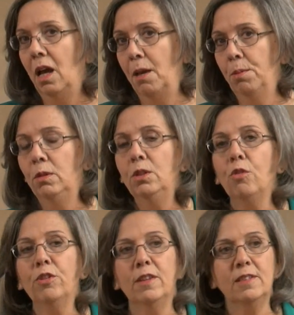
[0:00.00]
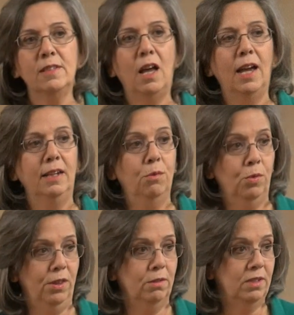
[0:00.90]
I pulled over to the side,
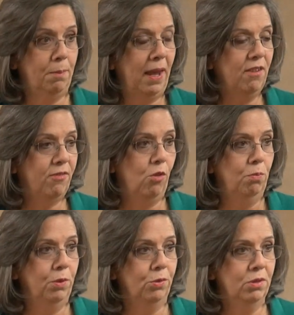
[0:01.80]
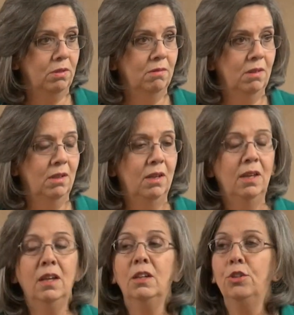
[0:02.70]
where there was a pay phone booth.
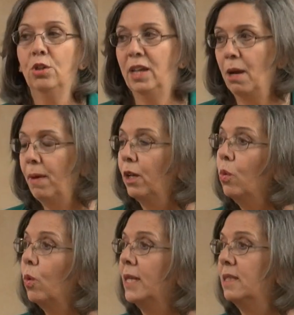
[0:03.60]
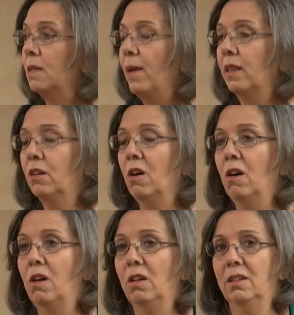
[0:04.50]
Took out my coins to make the
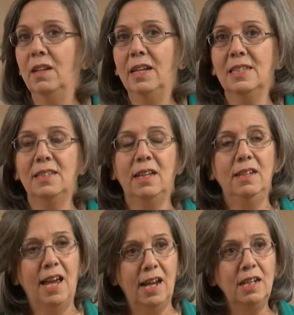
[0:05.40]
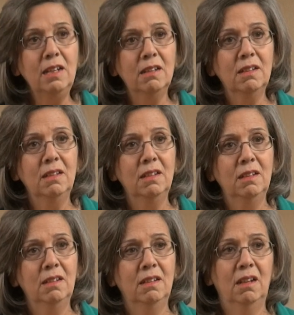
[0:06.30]
call and said, Daddy,
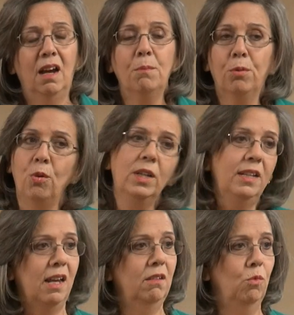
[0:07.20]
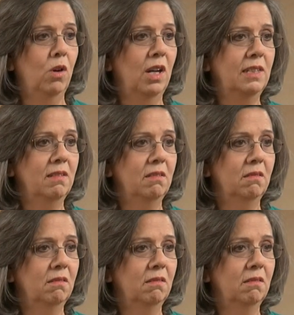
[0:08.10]
I I'm broken down in watts.